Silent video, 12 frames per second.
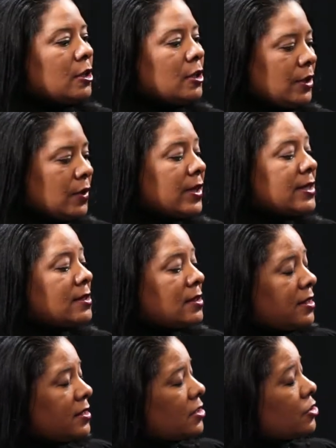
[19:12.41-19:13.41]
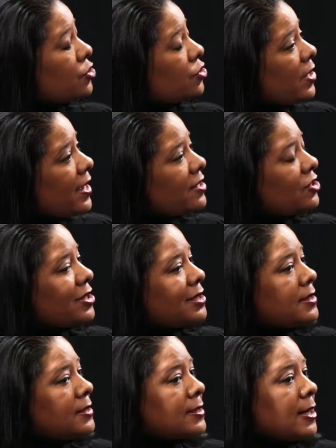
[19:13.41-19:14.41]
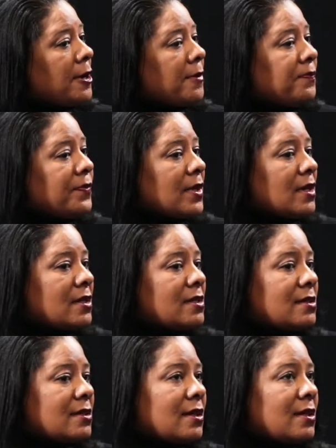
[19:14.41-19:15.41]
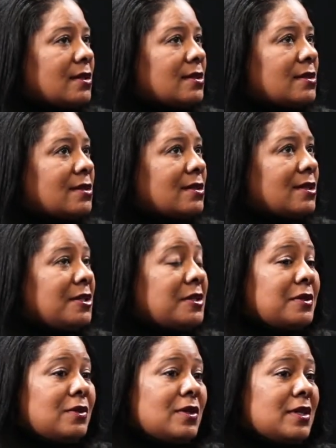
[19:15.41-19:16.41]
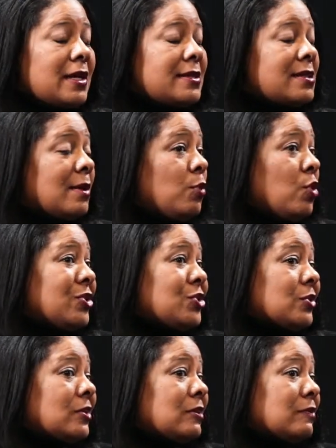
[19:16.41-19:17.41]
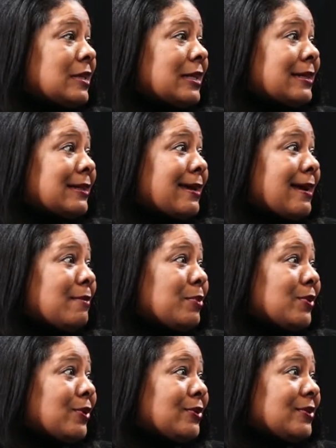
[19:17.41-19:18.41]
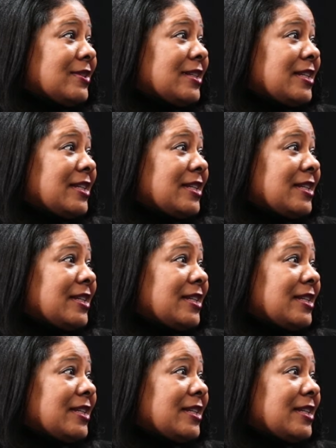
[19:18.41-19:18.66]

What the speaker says: It's distractions. It's at some point you're going to run out of capital.